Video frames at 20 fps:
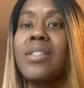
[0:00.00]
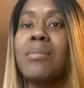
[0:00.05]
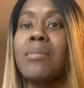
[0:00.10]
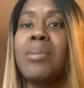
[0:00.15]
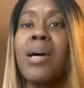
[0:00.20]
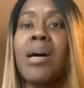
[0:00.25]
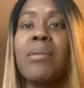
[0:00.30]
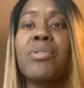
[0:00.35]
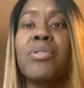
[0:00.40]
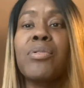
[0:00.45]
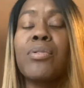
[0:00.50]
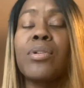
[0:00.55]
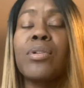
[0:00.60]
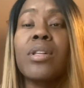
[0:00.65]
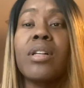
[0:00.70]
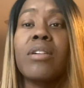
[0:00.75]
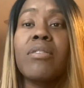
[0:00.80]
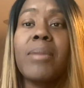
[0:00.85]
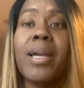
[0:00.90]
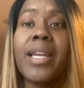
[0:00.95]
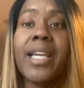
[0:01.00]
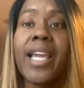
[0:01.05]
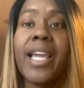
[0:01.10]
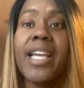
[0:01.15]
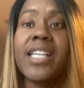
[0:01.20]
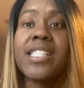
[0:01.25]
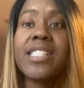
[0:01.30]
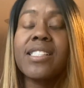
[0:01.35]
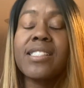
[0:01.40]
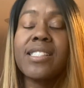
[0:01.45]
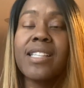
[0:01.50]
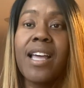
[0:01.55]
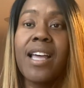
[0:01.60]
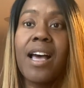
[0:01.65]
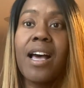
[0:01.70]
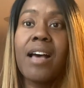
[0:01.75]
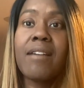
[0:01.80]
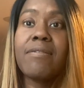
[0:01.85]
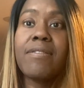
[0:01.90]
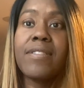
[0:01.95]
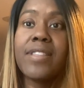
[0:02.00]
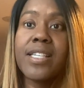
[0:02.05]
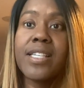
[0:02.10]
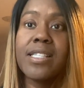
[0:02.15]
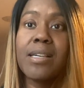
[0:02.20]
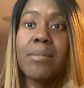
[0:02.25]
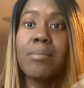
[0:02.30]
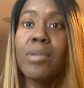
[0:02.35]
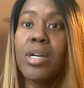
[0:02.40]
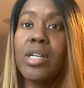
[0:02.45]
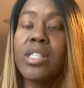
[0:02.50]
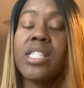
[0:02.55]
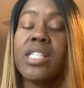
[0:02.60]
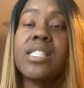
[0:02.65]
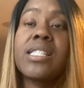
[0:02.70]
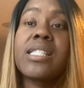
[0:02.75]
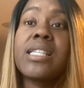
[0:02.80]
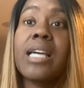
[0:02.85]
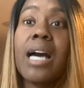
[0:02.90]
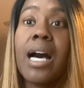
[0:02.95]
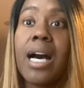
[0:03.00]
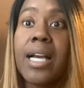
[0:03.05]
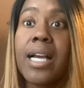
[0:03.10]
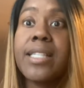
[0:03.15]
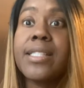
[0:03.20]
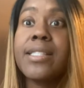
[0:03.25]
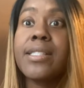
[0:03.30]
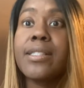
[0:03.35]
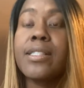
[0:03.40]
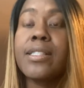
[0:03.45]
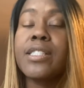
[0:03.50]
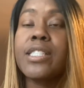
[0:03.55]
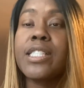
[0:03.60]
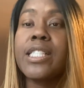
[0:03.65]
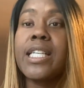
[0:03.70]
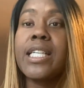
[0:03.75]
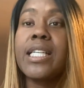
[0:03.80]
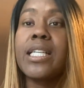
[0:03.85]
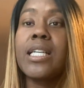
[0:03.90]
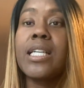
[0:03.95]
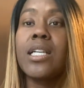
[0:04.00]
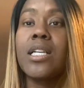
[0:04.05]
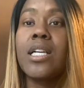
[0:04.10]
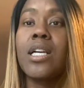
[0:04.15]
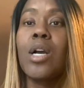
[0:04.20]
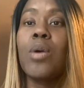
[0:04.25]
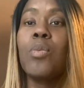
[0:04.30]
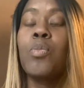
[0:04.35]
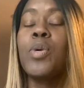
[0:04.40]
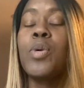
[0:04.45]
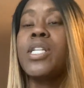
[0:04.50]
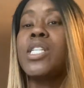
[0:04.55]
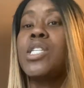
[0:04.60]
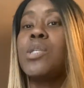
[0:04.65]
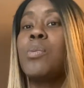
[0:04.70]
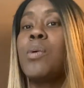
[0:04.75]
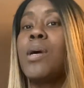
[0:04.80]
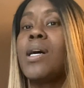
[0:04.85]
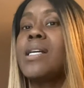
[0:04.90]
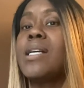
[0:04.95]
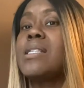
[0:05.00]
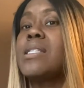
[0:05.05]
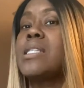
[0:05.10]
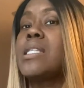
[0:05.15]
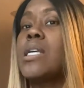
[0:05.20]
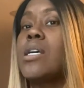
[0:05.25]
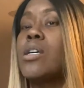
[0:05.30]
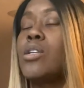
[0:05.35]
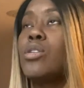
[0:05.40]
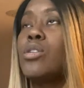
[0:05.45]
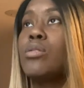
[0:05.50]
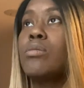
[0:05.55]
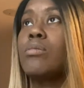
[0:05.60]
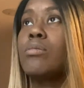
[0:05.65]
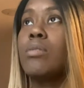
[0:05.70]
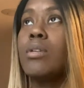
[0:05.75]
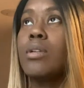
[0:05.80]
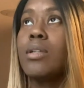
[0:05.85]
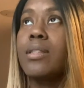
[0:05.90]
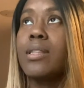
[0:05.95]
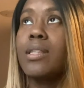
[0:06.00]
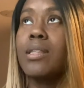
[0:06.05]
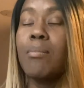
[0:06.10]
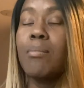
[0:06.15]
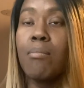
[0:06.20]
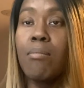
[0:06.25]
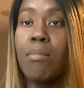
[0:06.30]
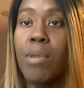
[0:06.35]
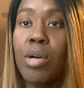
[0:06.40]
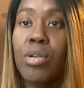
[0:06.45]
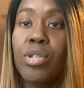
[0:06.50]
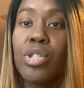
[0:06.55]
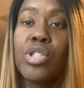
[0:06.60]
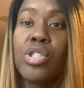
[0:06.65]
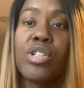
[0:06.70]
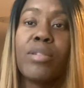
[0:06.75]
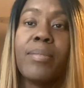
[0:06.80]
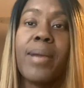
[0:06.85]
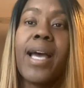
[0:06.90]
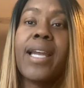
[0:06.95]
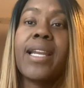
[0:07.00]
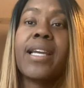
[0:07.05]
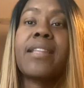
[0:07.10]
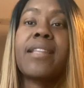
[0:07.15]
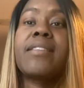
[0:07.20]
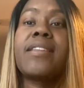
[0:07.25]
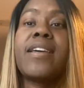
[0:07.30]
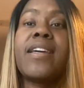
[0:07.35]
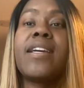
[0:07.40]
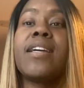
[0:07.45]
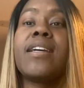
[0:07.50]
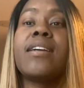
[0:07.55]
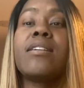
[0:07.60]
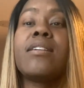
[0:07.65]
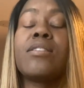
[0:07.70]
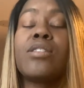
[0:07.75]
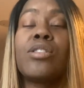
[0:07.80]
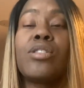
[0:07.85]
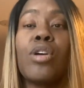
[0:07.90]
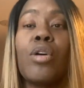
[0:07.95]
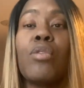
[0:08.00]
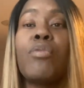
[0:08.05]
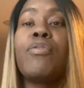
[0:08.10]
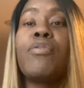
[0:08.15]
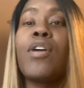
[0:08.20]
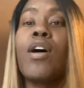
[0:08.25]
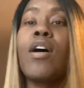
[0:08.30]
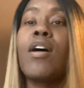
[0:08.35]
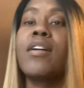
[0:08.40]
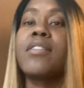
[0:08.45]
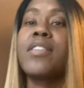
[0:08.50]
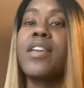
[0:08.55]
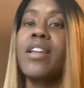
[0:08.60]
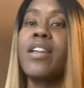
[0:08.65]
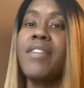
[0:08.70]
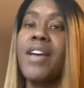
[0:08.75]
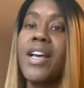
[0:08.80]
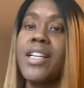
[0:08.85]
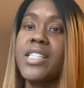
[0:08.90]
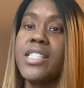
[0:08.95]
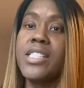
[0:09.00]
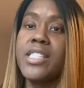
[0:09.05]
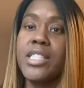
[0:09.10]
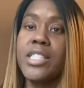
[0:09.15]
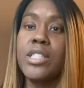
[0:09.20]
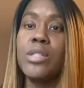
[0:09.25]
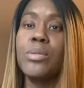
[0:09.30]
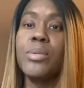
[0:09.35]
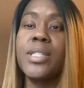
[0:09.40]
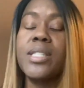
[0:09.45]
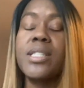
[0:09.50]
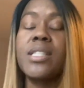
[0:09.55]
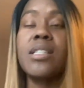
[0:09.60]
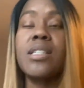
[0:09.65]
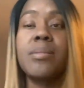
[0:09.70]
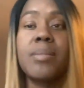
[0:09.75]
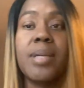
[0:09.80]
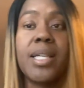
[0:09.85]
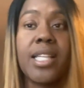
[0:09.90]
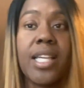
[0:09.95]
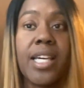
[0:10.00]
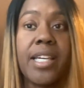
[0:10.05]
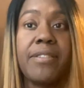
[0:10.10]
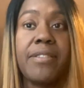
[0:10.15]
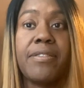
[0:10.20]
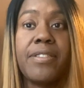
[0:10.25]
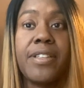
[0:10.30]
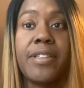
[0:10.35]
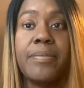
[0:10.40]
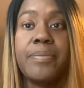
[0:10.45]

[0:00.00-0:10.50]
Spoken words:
pumped full of medications and have this emergency eye surgery, which was the most traumatic thing so far that I've had to deal with in my life.